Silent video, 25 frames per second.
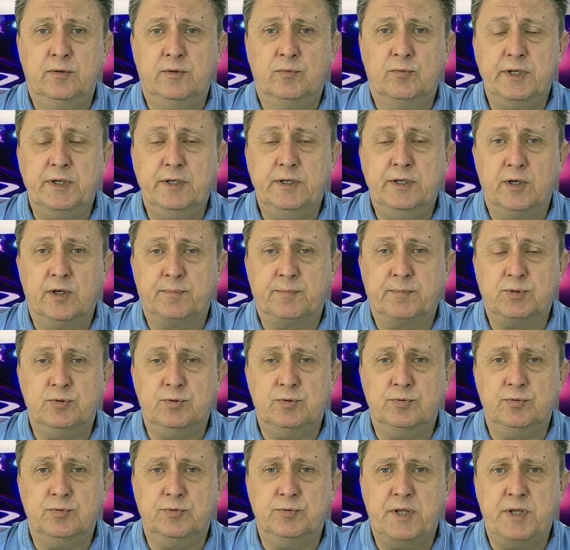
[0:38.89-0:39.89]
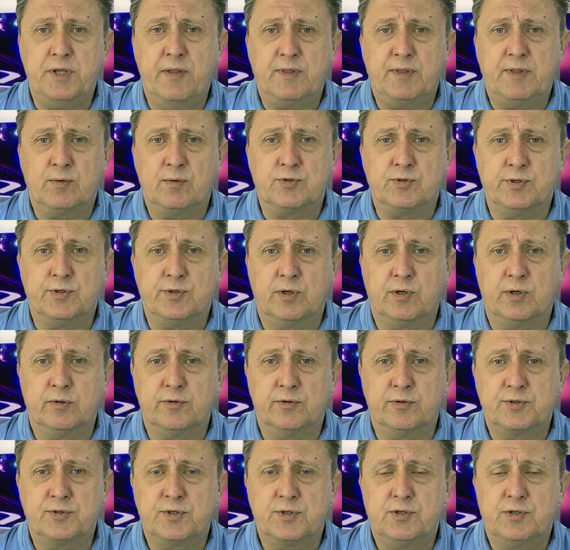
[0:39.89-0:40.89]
win up to $10,000.